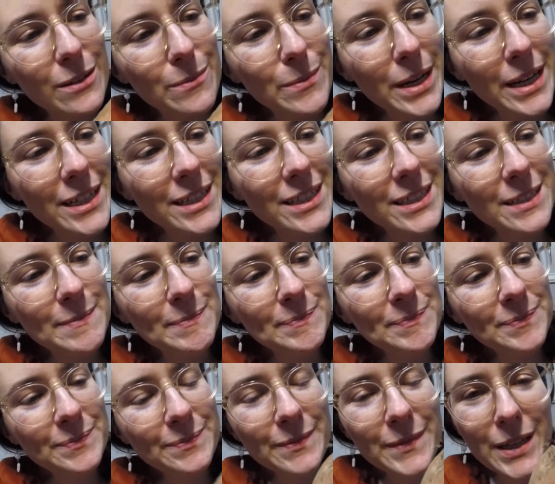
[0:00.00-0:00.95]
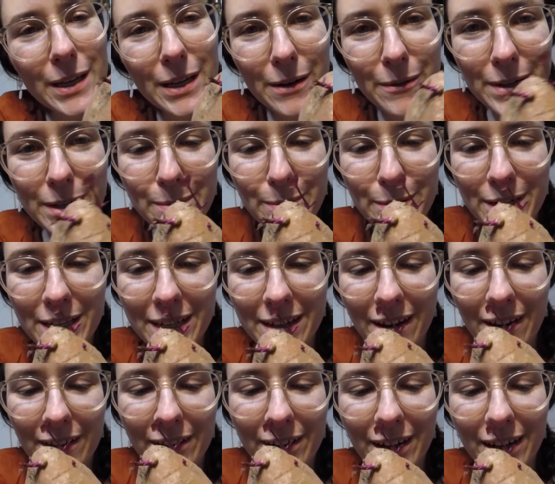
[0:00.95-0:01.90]
much. Like, what a pretty
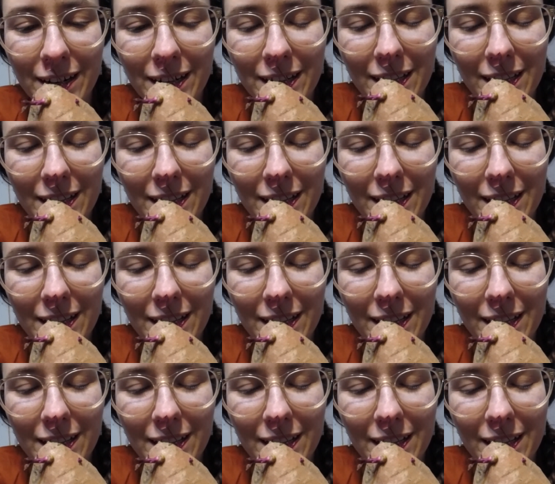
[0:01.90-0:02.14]
color.